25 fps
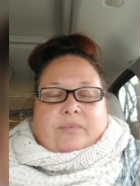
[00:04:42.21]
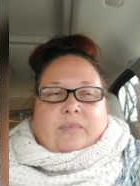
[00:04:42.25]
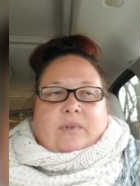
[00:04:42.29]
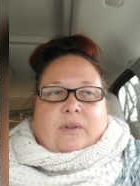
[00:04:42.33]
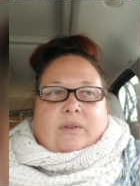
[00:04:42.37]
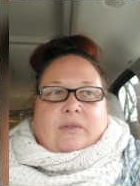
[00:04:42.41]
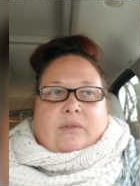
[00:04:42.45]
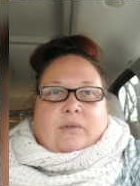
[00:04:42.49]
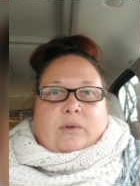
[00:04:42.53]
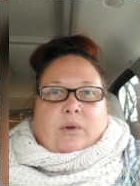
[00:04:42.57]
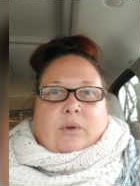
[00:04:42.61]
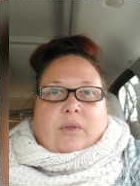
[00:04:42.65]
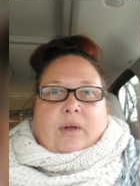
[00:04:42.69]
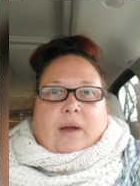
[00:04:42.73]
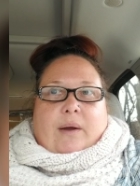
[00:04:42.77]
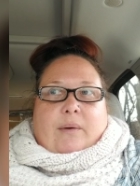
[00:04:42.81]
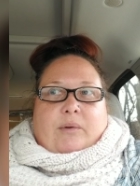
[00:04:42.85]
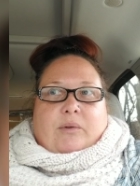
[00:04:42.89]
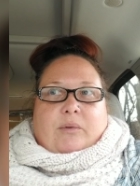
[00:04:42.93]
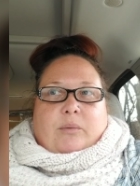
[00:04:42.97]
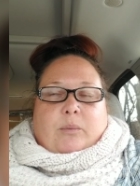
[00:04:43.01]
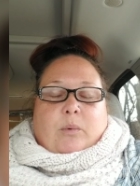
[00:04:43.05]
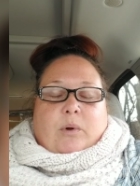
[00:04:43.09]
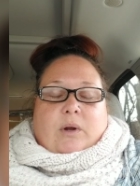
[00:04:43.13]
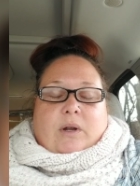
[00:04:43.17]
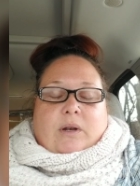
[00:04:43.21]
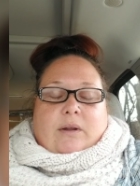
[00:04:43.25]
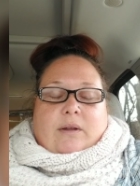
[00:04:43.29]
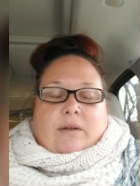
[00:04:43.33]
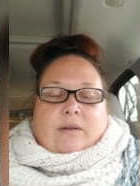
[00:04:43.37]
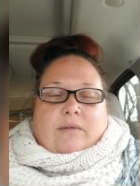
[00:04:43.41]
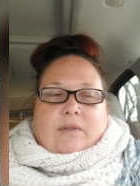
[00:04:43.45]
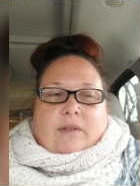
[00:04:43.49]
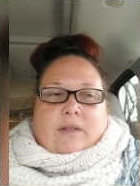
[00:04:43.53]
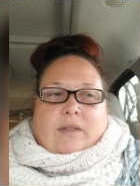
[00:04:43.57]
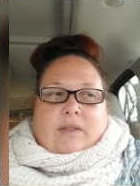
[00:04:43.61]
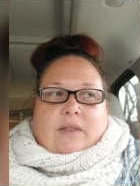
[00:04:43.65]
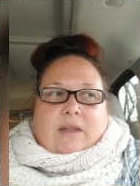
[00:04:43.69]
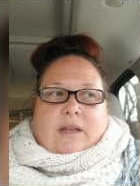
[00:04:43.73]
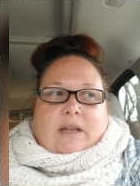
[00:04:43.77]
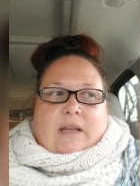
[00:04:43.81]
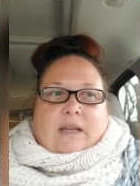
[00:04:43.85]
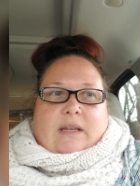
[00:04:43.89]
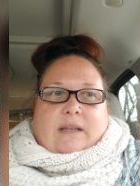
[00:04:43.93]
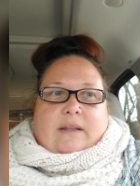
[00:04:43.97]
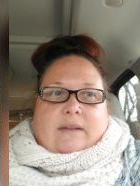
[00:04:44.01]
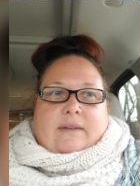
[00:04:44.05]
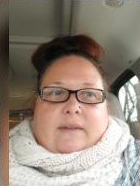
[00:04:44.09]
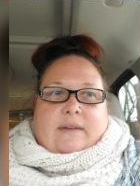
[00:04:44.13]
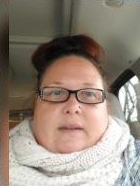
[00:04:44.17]
So that was one of the
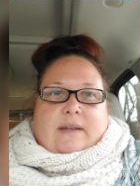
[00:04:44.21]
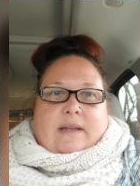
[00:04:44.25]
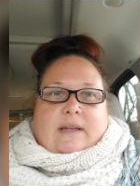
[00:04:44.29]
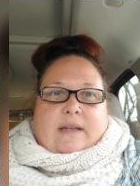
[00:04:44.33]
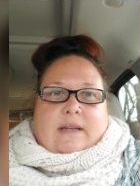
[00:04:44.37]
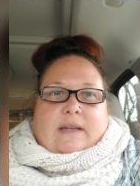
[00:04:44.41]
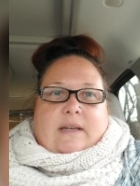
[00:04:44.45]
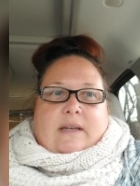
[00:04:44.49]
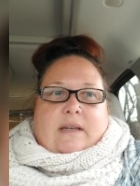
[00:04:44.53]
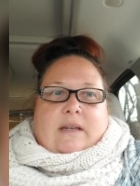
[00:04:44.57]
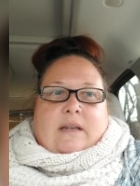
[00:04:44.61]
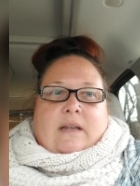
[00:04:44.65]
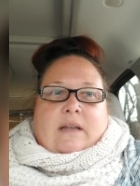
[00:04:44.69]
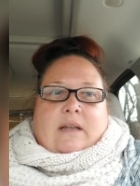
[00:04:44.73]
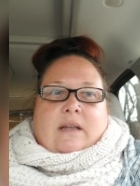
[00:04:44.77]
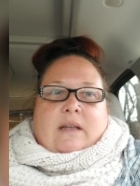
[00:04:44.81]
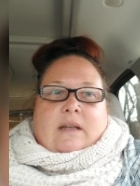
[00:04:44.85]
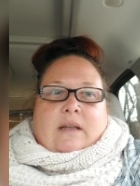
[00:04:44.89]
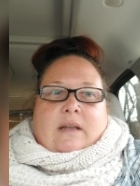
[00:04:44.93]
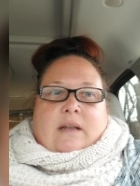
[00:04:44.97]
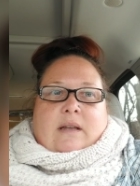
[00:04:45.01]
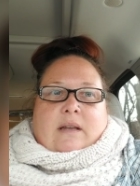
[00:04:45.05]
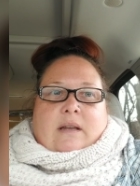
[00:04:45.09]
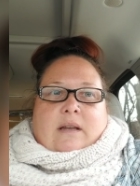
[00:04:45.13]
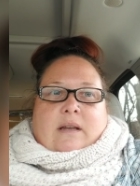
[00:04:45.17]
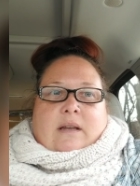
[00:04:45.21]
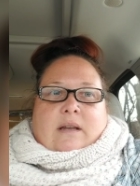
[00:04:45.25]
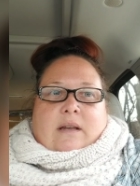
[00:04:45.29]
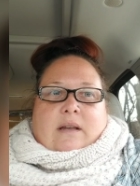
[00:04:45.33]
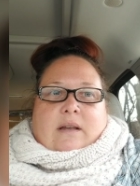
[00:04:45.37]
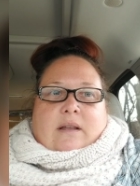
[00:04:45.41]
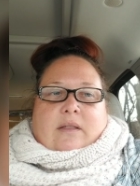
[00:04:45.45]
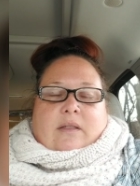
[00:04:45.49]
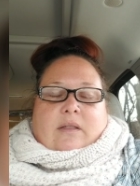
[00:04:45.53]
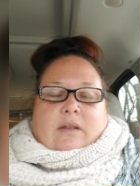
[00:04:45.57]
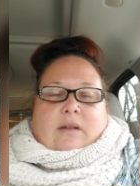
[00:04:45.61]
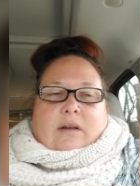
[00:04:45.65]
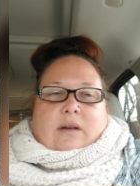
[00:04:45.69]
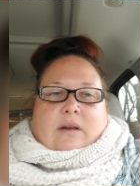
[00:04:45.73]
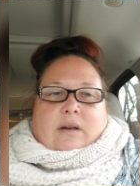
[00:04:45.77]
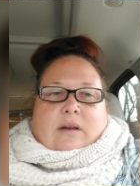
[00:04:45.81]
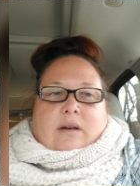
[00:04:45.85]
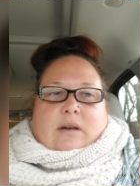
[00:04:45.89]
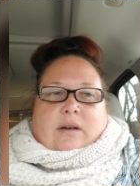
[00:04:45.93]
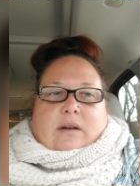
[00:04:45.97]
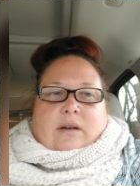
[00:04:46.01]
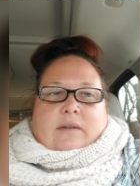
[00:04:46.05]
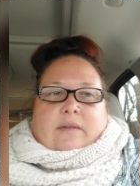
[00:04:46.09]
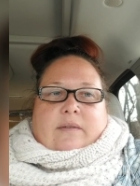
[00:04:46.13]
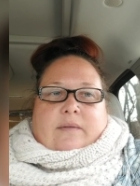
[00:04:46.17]
things in
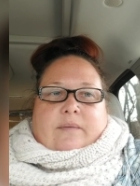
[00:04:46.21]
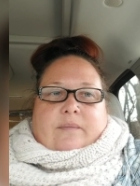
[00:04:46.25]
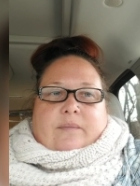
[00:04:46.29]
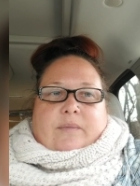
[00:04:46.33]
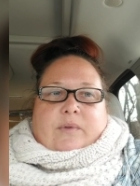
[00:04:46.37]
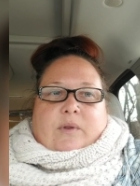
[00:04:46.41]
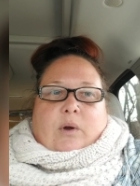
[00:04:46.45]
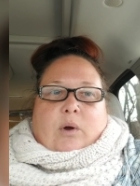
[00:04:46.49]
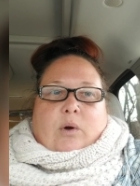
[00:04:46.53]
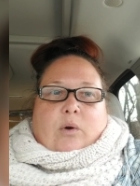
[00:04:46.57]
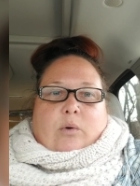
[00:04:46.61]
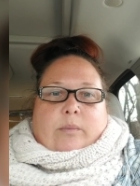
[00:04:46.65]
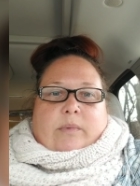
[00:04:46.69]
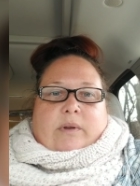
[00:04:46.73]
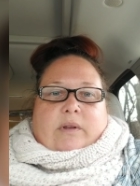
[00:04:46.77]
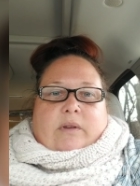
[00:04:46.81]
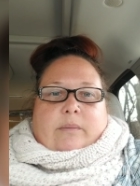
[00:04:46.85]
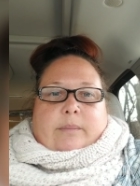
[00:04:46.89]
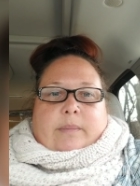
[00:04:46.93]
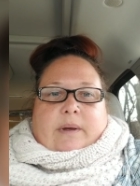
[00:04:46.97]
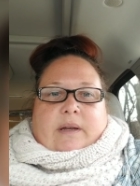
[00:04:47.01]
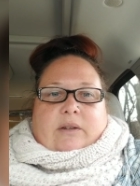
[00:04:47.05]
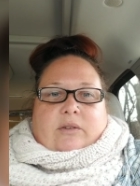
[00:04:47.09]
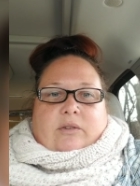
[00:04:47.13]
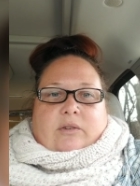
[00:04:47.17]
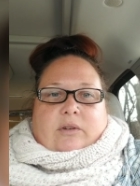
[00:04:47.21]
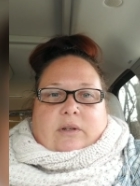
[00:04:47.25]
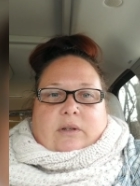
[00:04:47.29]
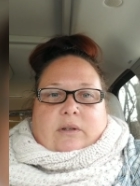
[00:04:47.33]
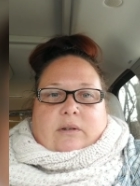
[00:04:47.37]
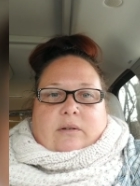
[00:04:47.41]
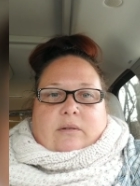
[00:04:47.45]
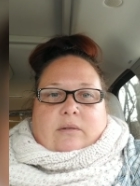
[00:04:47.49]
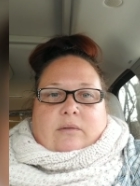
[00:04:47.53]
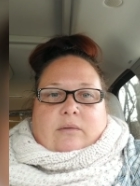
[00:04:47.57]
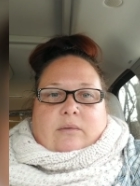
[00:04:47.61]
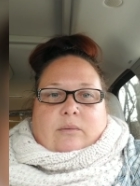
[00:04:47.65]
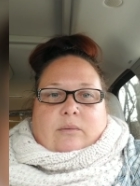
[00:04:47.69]
the home inspection,